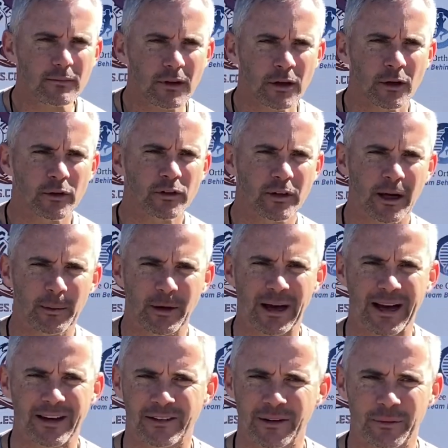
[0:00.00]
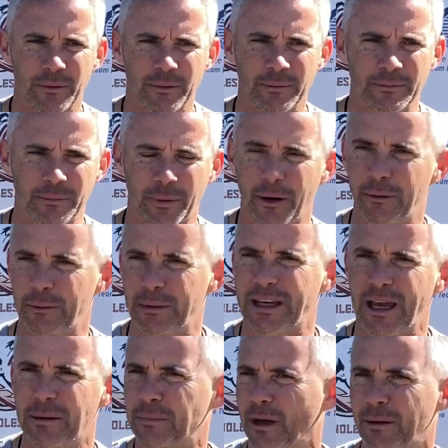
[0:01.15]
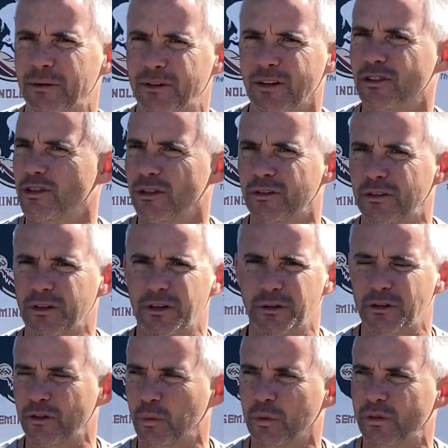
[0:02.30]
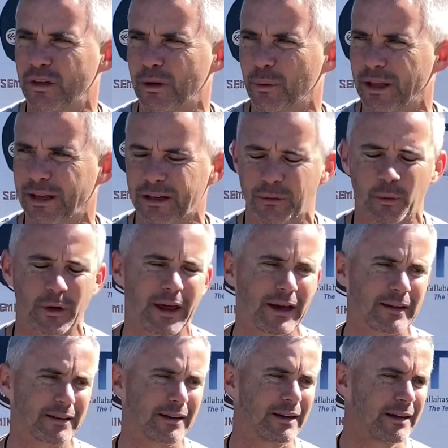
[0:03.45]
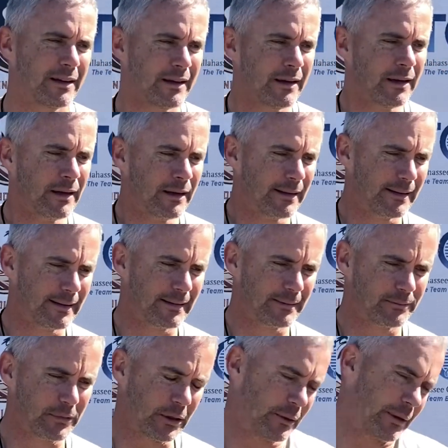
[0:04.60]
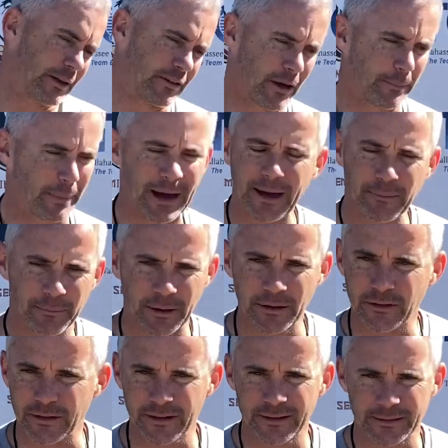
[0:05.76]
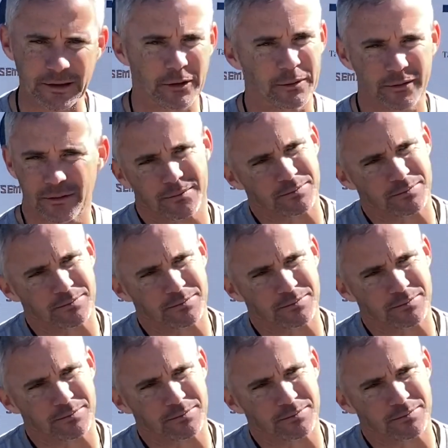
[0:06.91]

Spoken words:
you know, it's a couple guys that will probably be game time decisions. You know, just we'll see where that you know, ends up at. But you know,